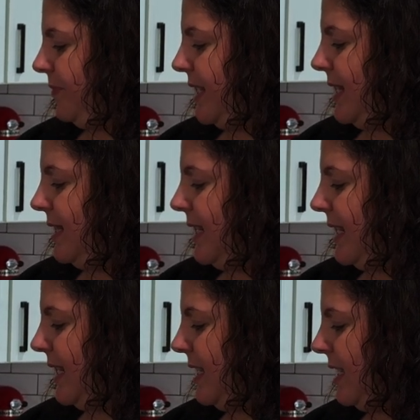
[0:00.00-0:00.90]
and
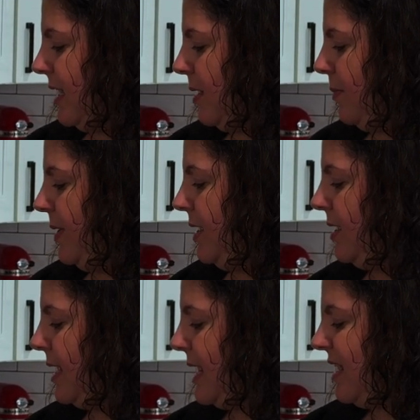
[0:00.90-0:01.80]
thicken it up
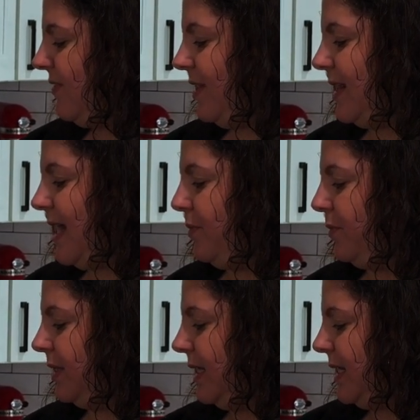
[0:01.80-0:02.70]
and give it that
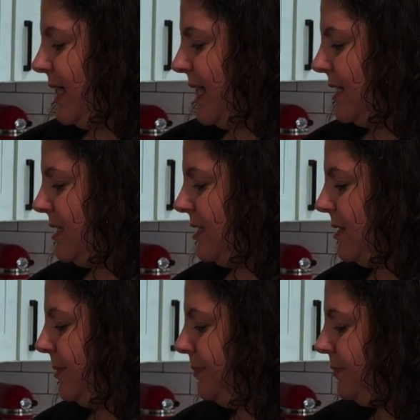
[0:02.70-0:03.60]
really
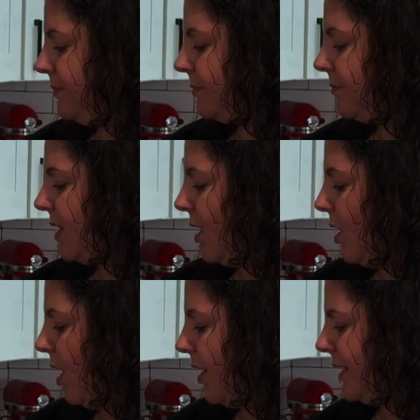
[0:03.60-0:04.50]
nice
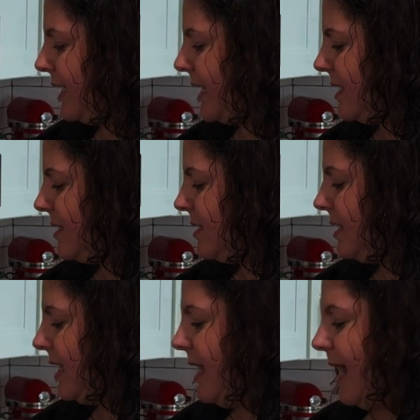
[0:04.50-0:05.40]
hardiness.
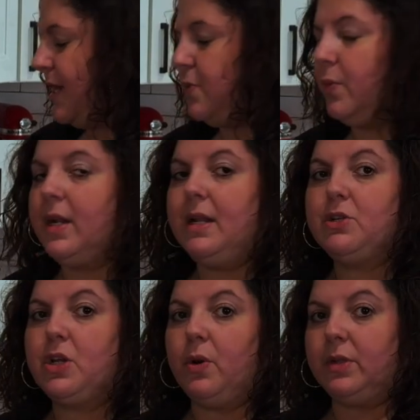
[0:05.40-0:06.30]
And you want
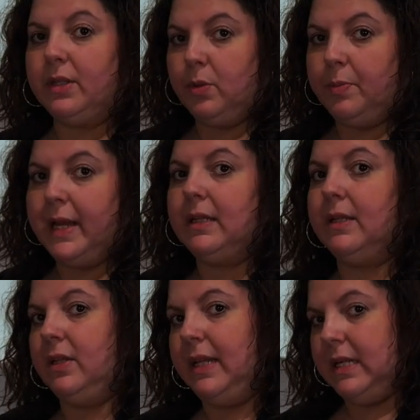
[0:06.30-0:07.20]
to go little by
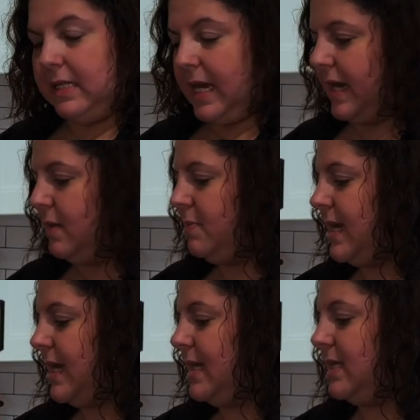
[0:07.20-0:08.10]
little at a time,
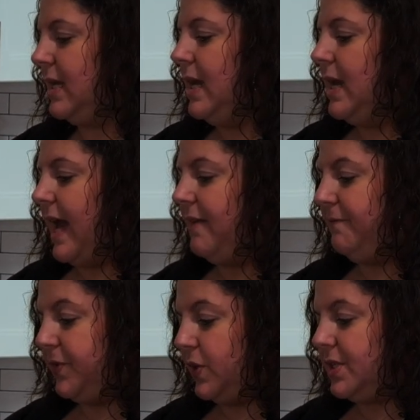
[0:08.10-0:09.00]
because at
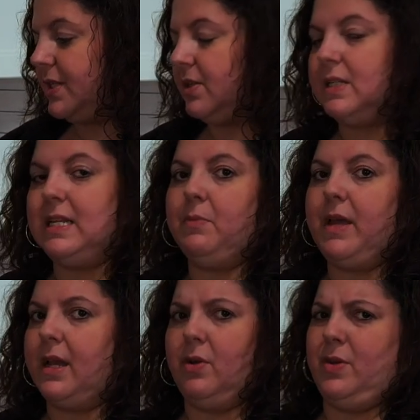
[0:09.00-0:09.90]
first it'll seem
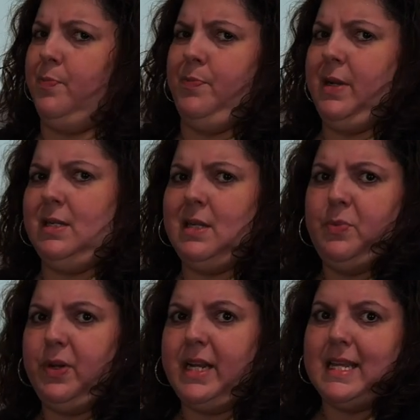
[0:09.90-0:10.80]
like, oh, you didn't
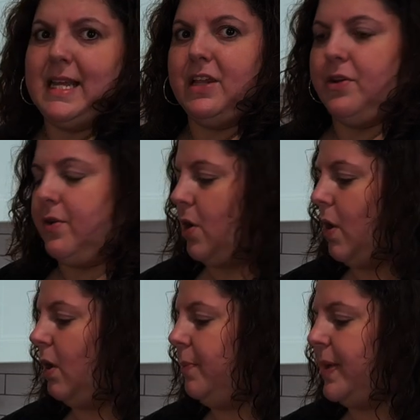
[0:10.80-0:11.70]
put anything in there at
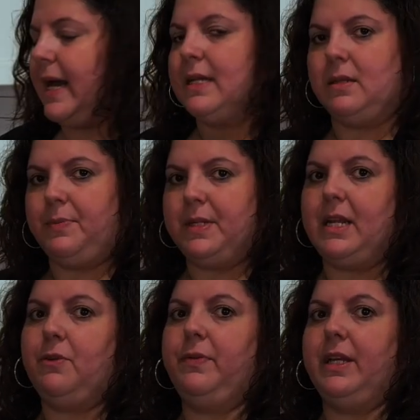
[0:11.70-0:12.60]
all. But as the
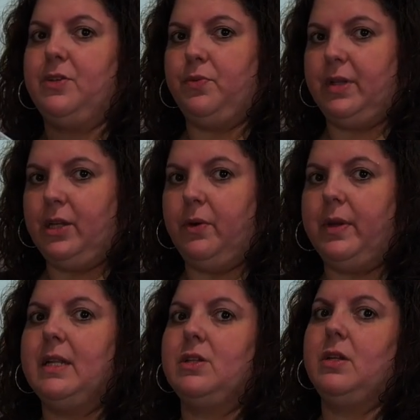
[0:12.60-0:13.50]
potato flakes really go
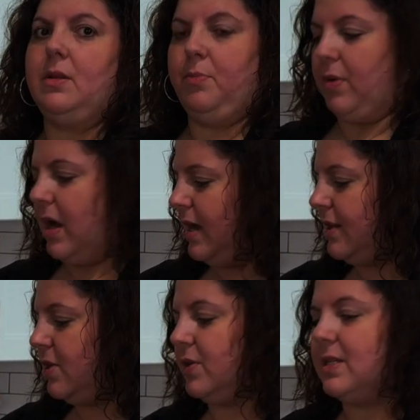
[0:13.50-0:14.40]
into the
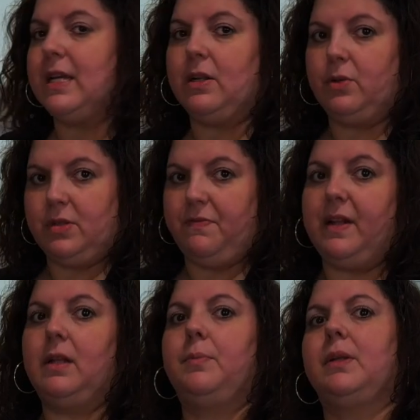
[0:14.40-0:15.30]
broth, it'll
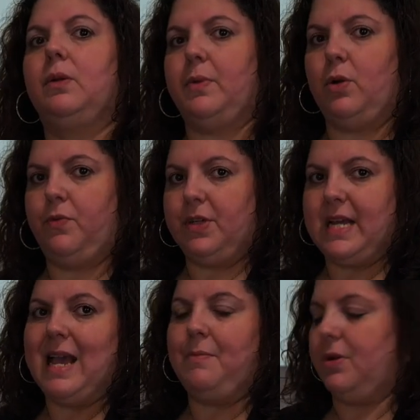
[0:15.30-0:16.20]
develop a little bit over
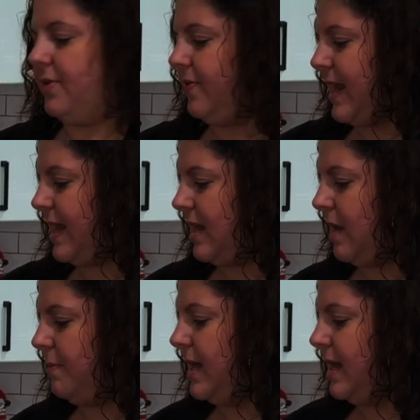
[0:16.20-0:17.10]
time. It'll thicken
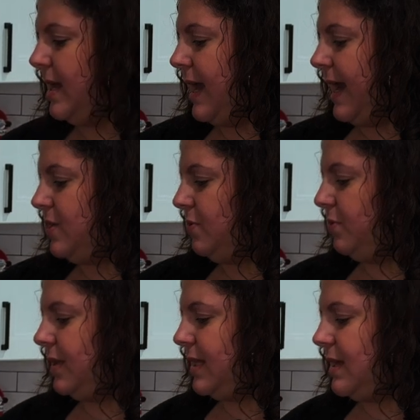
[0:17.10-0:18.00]
up. And you
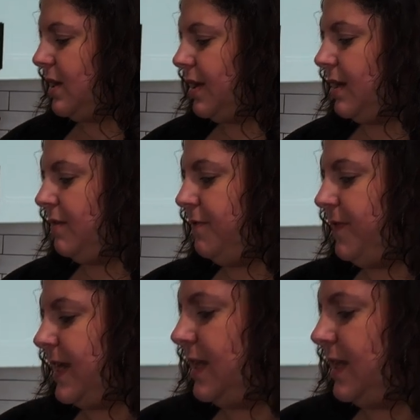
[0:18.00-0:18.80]
really are going to feel